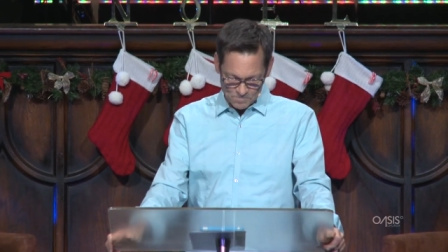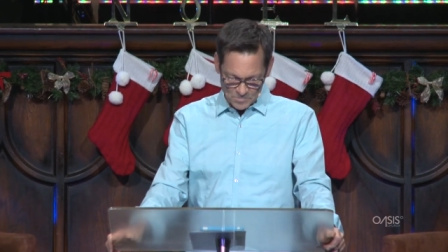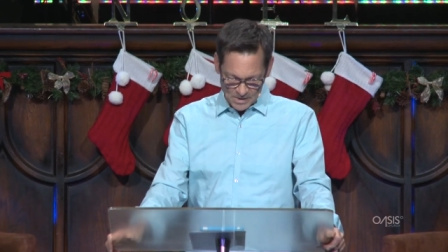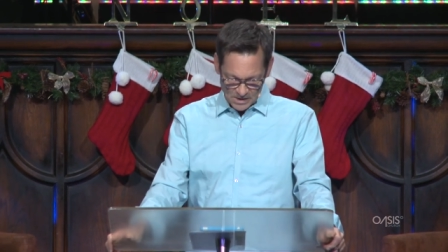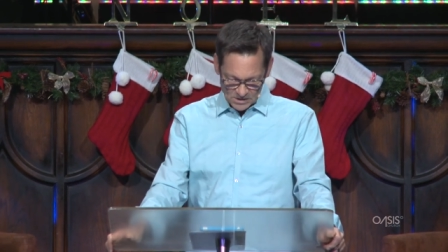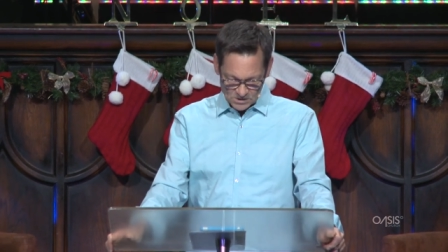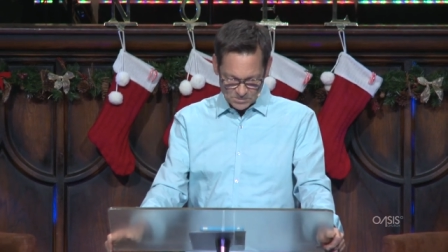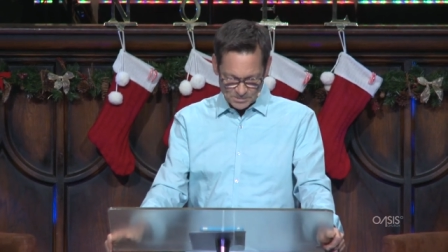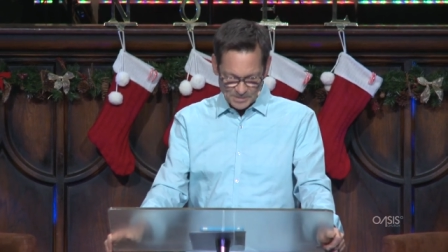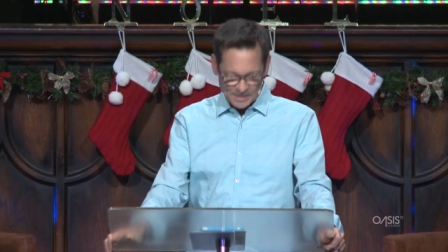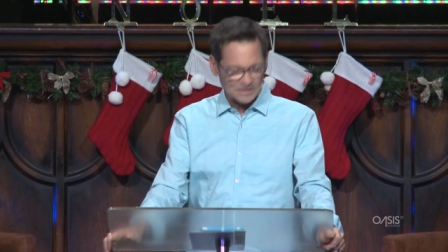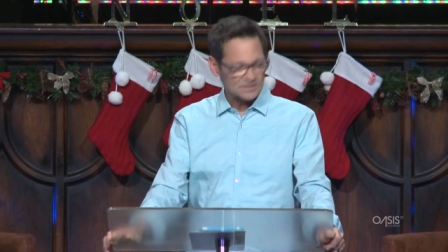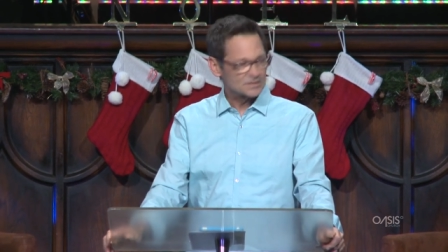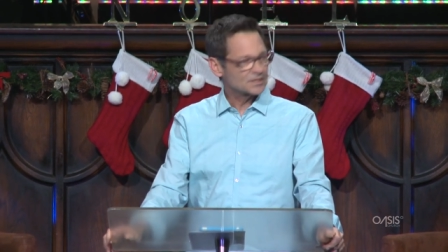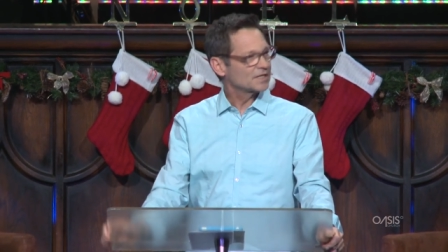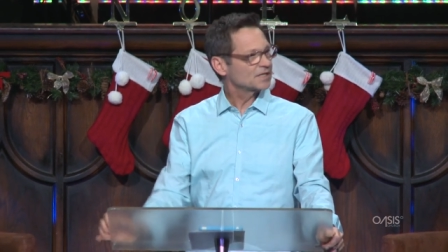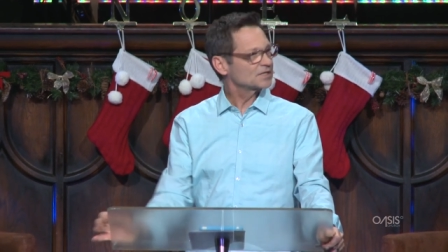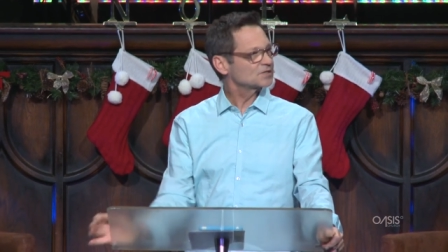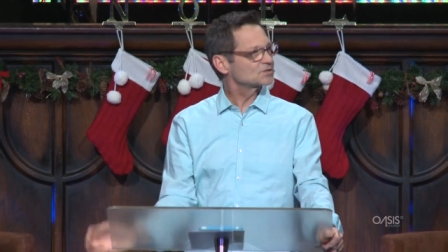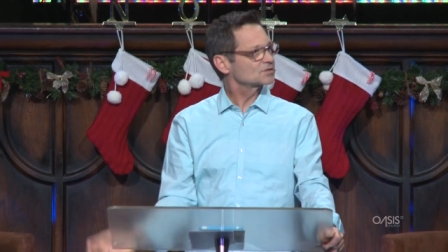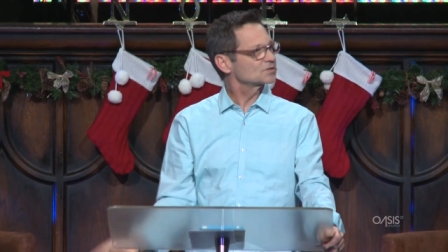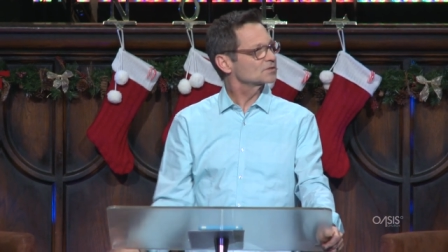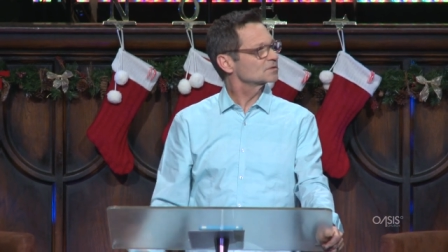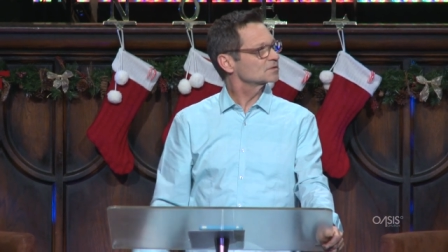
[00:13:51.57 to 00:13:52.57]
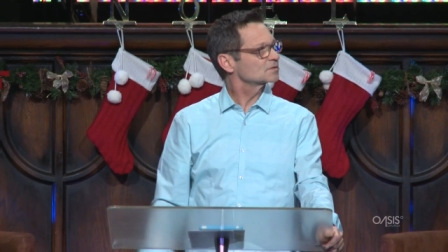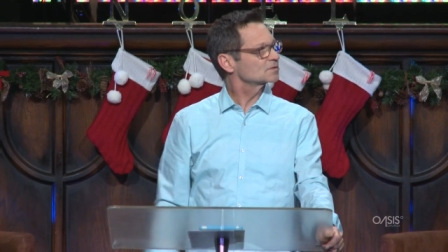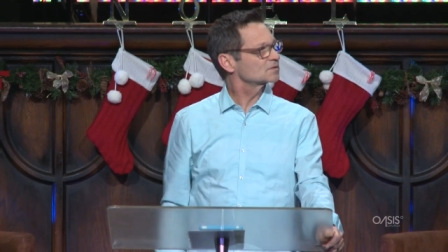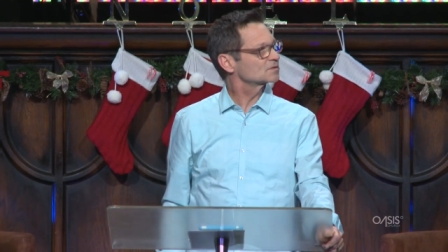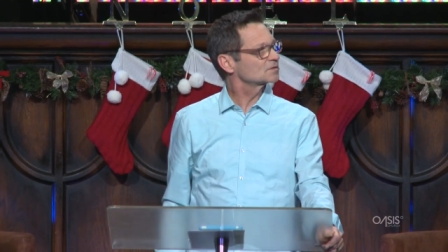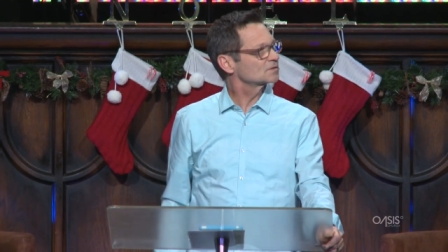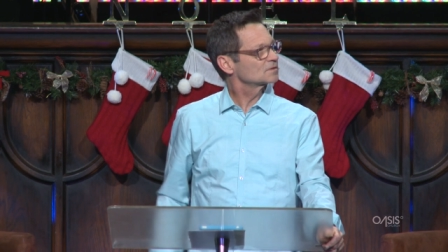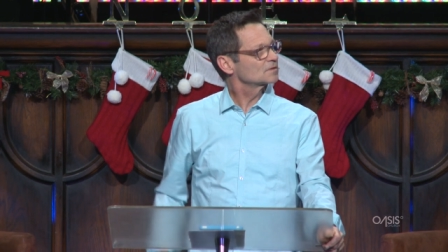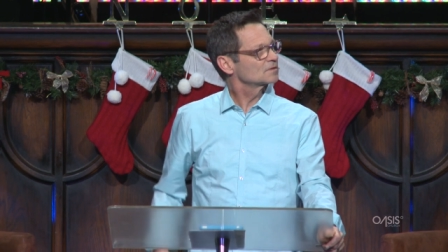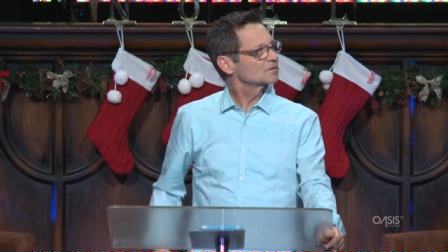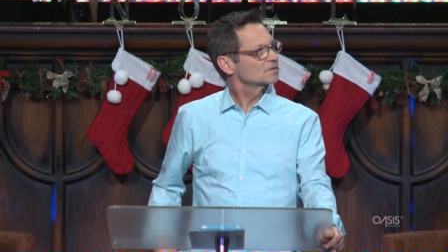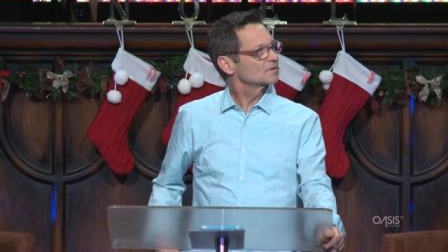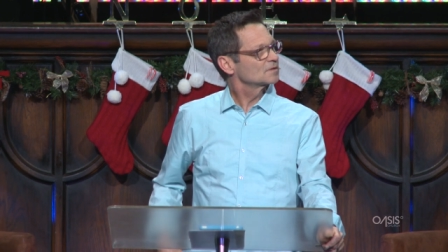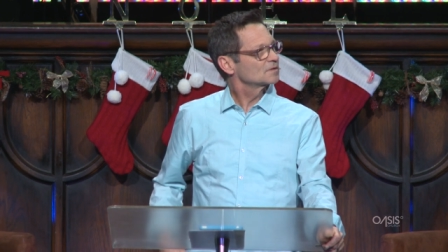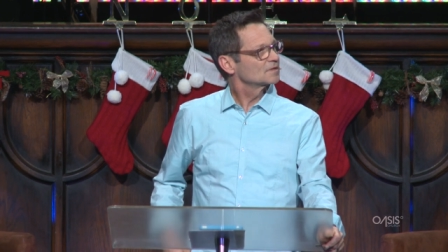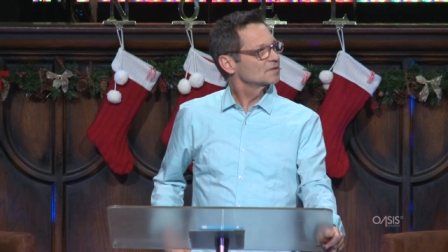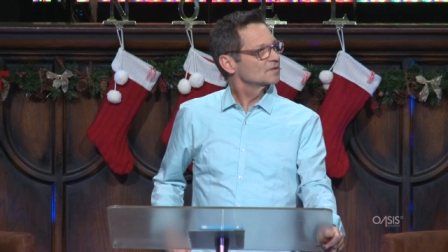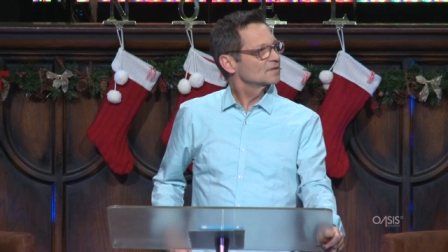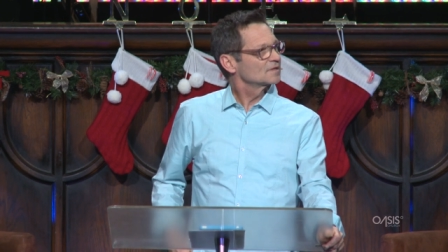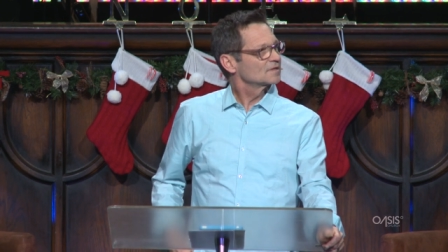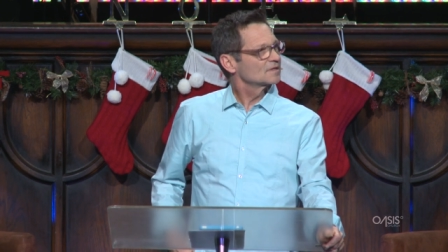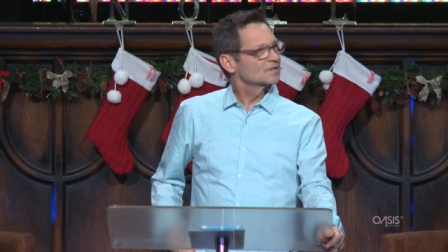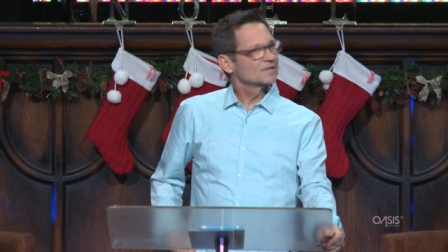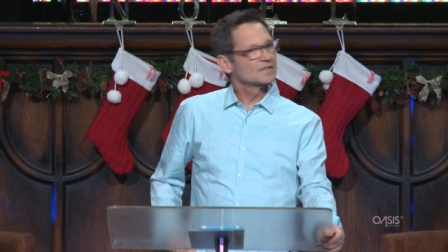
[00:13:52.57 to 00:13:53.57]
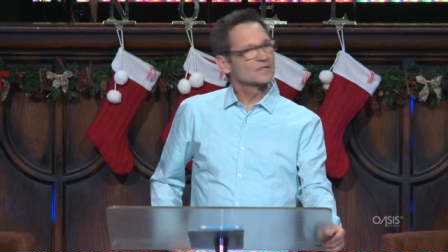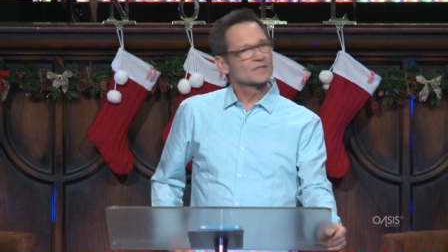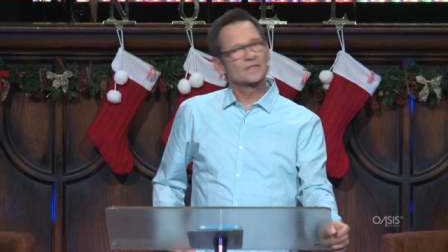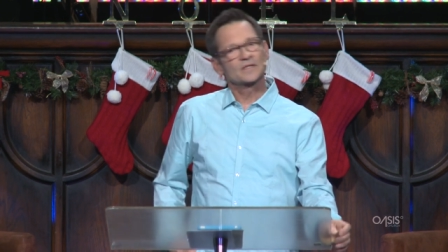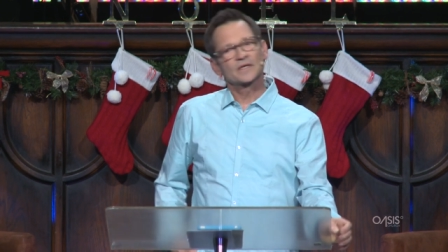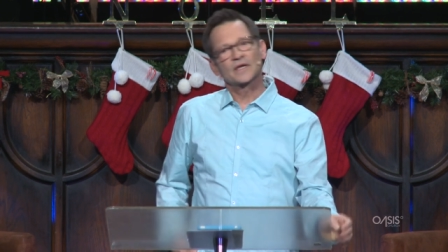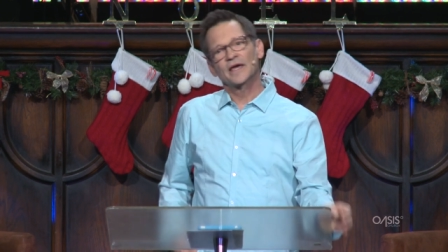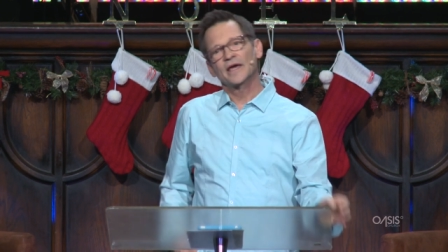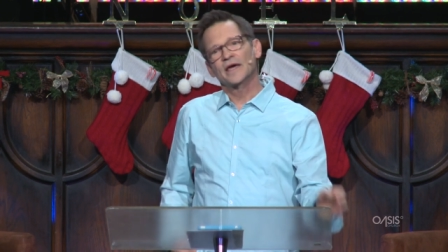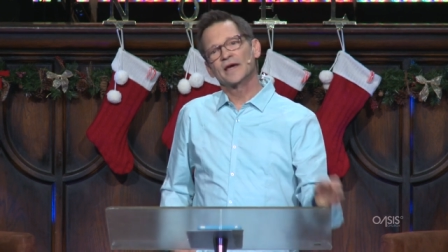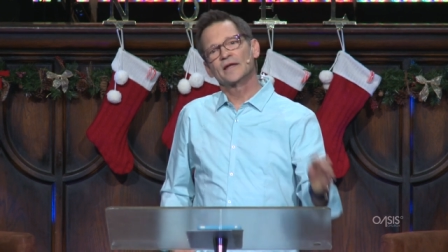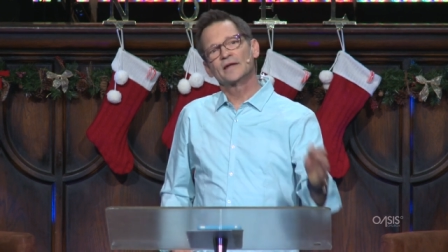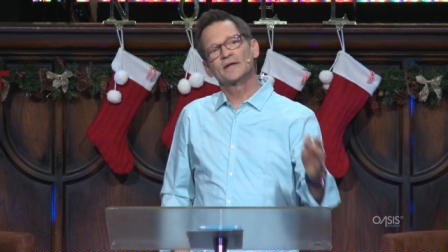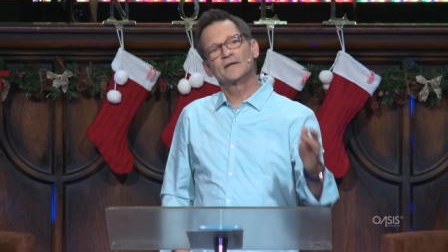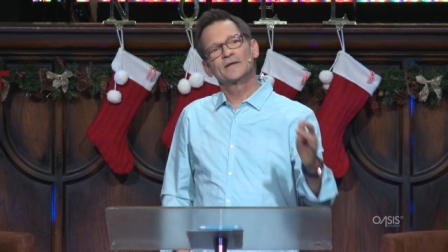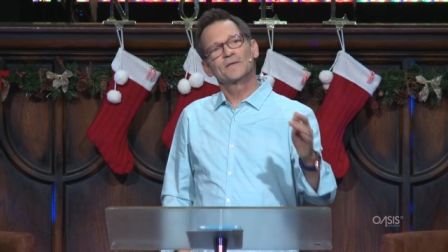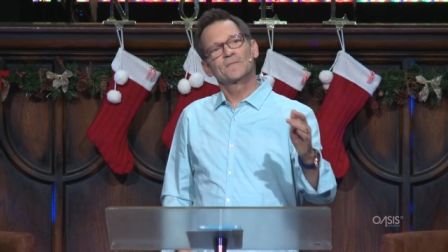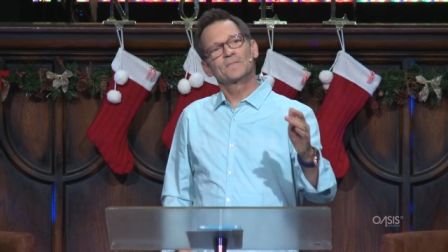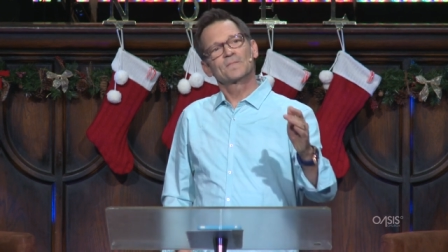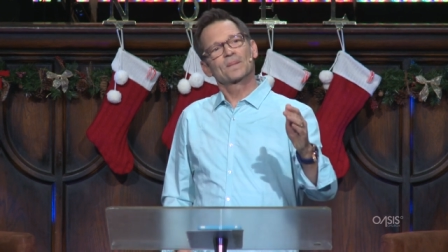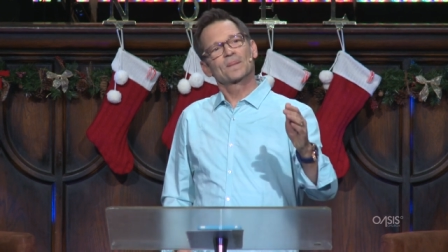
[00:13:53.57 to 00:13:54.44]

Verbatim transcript: Expectations can